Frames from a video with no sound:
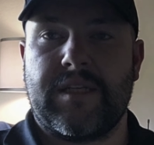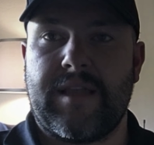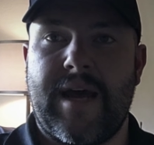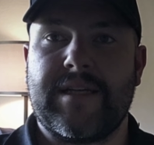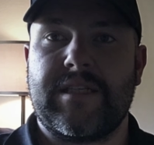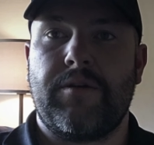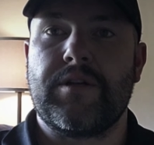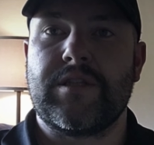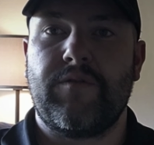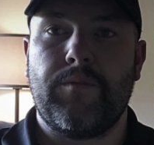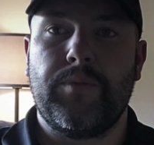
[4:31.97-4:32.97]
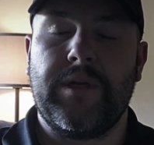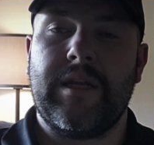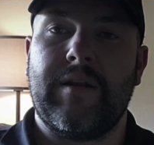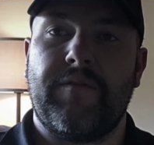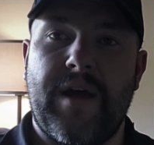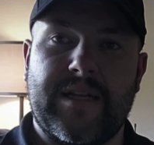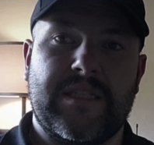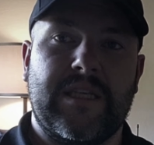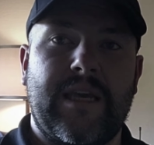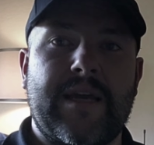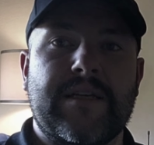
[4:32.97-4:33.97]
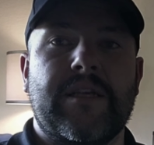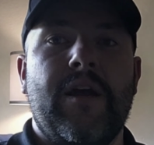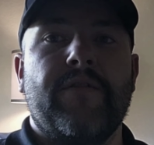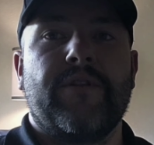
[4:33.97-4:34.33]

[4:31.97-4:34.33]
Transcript: Is it that serious of a bleed? And if that's the case,